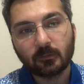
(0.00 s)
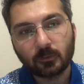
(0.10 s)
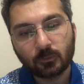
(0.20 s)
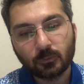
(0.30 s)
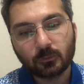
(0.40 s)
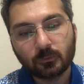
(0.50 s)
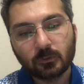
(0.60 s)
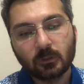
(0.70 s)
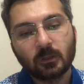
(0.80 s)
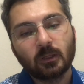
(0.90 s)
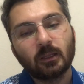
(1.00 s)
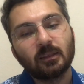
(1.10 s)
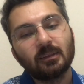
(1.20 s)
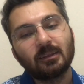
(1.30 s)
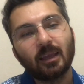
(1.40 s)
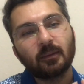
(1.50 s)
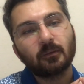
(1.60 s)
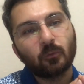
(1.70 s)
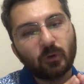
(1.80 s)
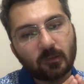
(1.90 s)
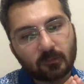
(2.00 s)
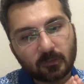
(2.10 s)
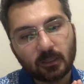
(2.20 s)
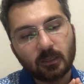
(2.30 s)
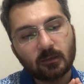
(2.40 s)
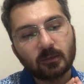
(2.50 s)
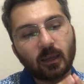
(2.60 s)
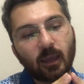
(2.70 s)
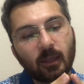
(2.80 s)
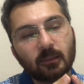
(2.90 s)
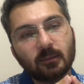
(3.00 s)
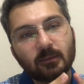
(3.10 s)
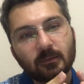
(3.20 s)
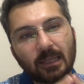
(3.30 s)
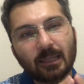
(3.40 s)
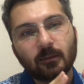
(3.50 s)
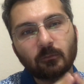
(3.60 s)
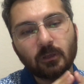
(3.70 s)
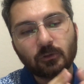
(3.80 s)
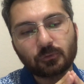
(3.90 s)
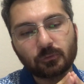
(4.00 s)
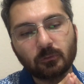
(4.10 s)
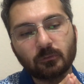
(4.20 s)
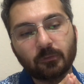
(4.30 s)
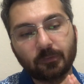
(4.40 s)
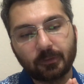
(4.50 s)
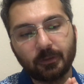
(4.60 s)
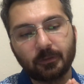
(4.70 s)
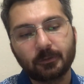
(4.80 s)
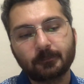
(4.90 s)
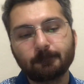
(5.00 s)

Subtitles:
is the good that we seek and that we should seek.